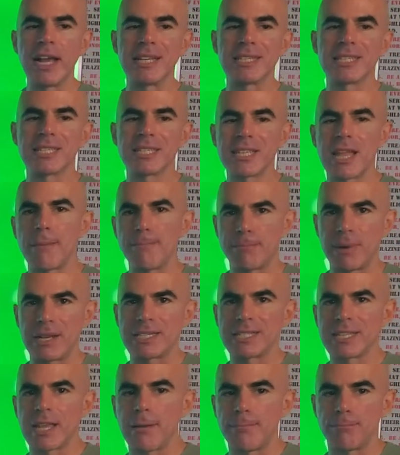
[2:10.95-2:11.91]
a step by
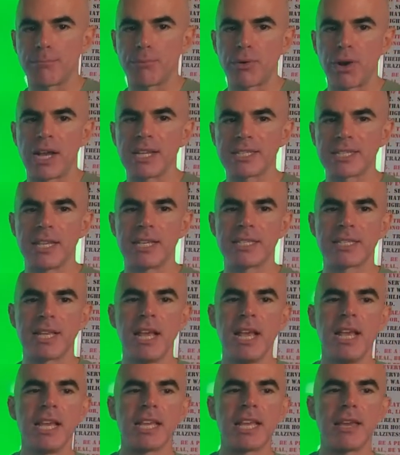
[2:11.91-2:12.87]
step process,
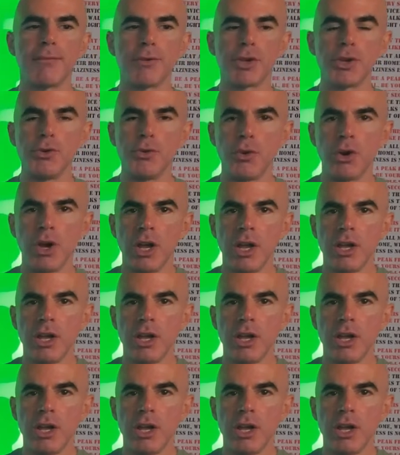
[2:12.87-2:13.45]
giving you